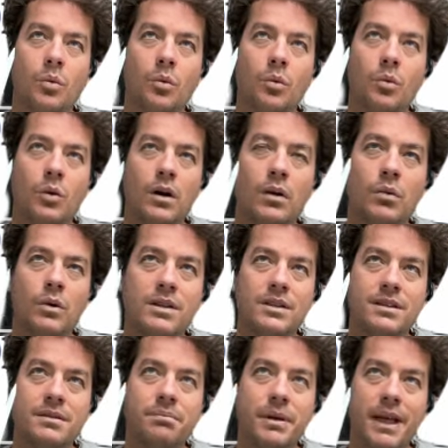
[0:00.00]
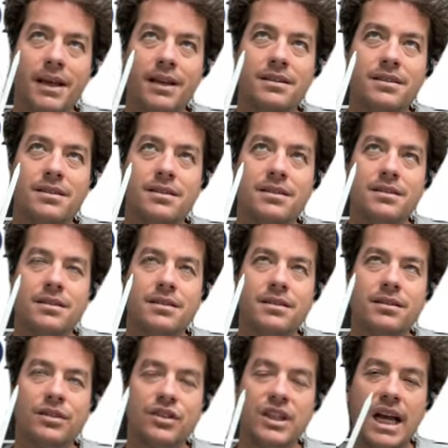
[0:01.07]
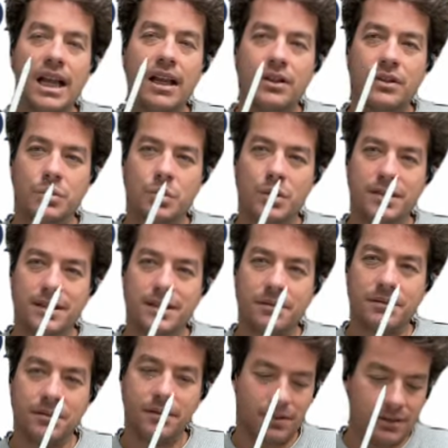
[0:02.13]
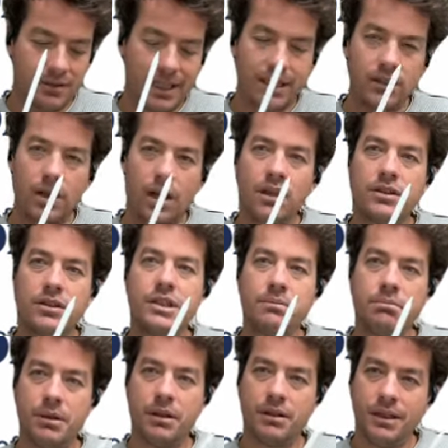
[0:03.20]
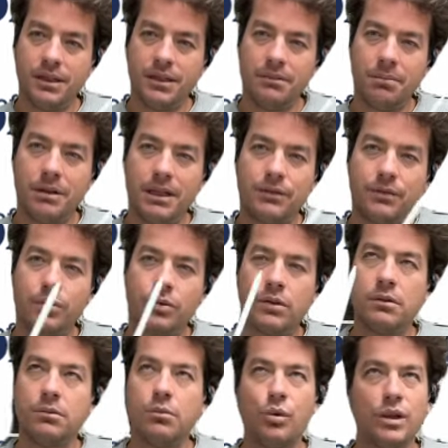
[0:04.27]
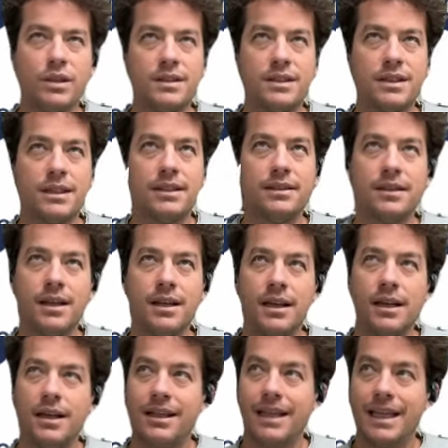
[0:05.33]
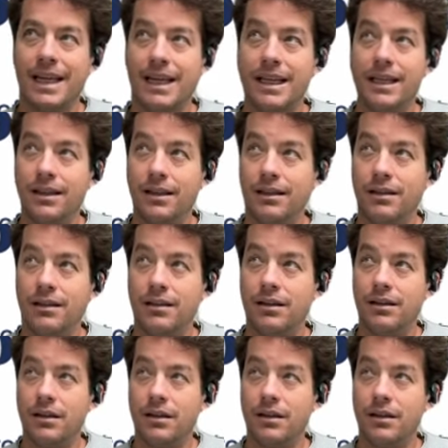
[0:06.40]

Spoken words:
what was the biggest challenge? Was it the technology, building the platform? Was it getting